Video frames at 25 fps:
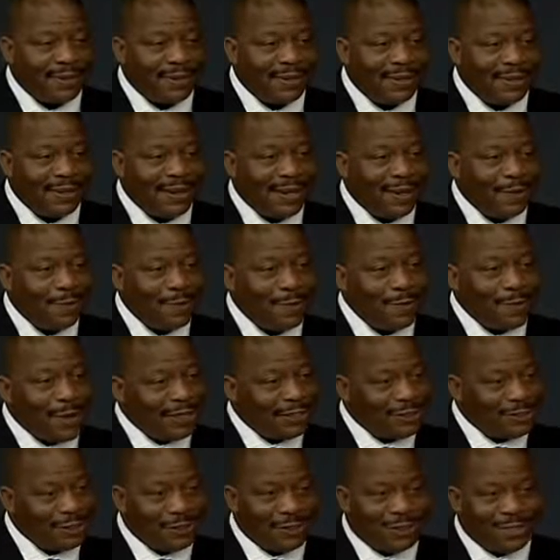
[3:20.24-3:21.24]
we want you
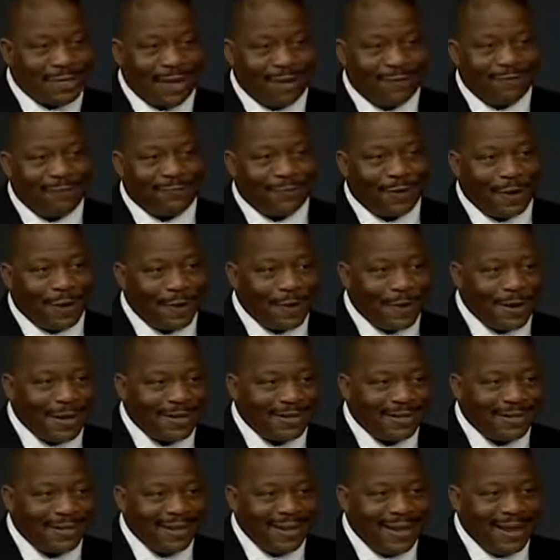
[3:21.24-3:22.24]
to come forward.
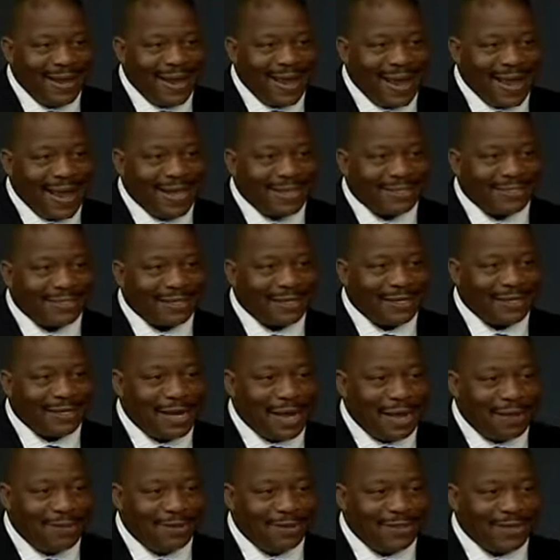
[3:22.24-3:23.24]
As an alum
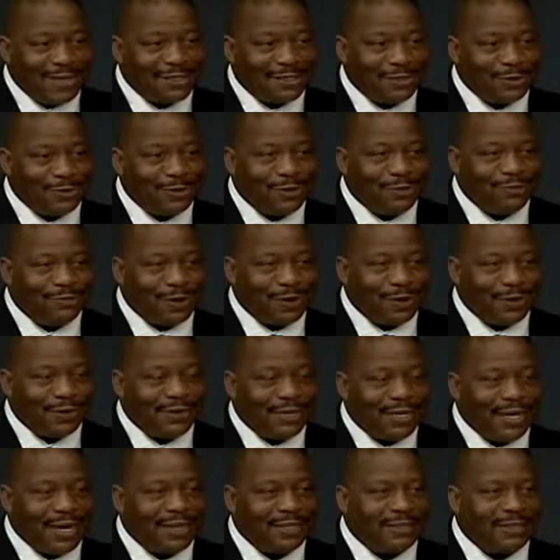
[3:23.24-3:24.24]
of this university,
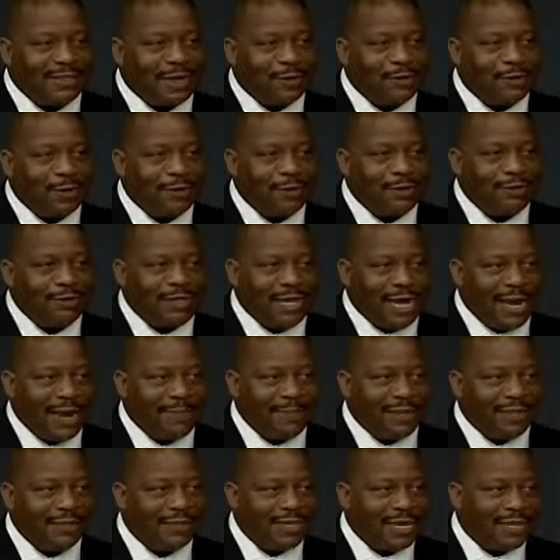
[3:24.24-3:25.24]
as someone who
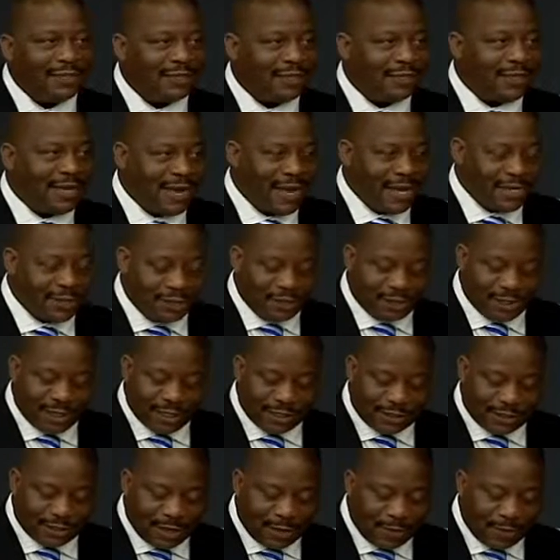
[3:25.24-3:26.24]
champions education, as
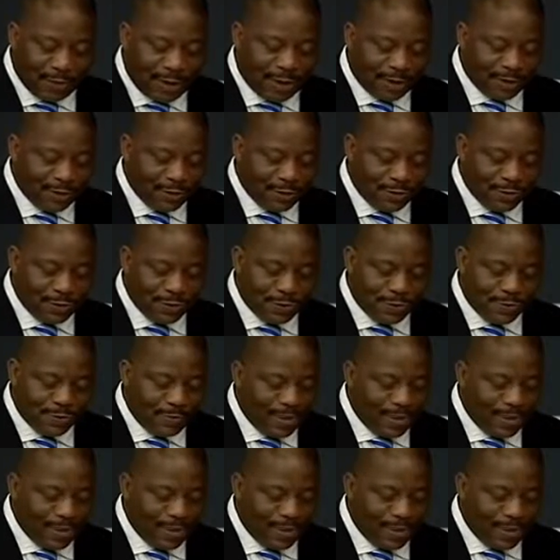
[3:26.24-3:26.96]
someone who